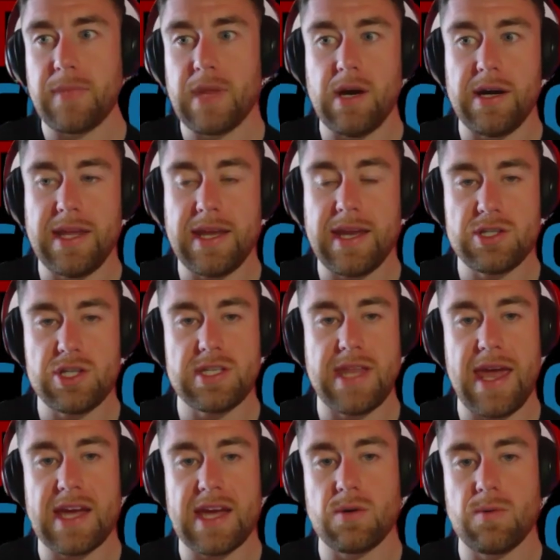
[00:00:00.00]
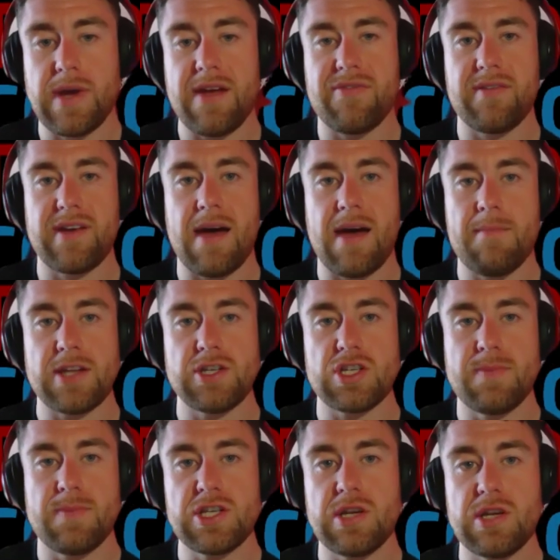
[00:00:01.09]
I think it just takes away from that match,
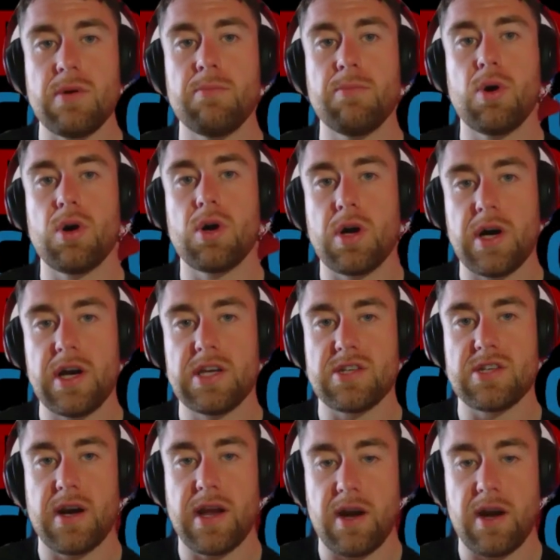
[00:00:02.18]
especially when both guys are,